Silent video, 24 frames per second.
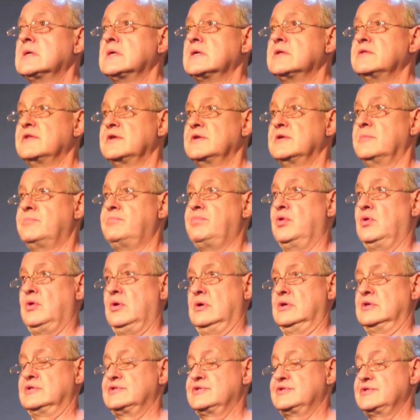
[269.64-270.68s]
And then a
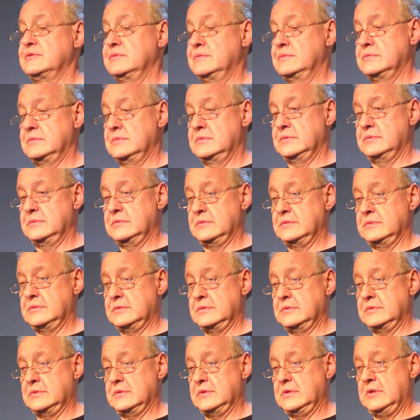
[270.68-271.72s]
pause.
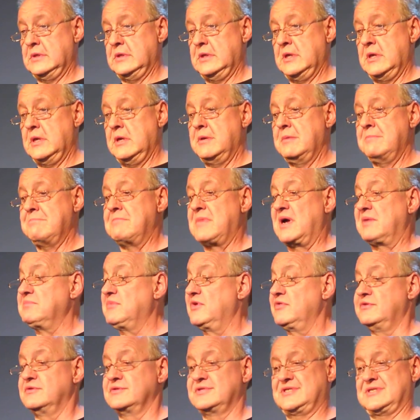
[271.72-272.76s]
My
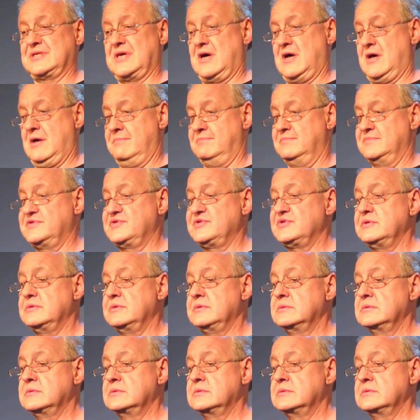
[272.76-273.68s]
mother sobs.